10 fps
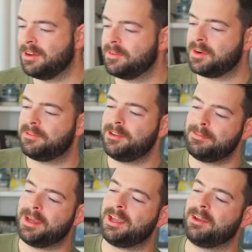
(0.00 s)
Overall
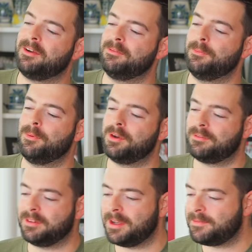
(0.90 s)
feedback, would
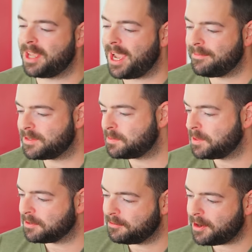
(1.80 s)
have loved to have this
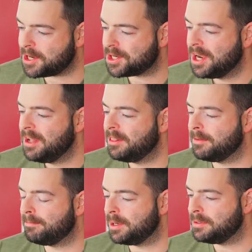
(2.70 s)
beer fresh. The
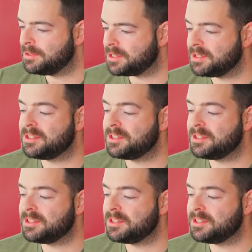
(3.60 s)
bones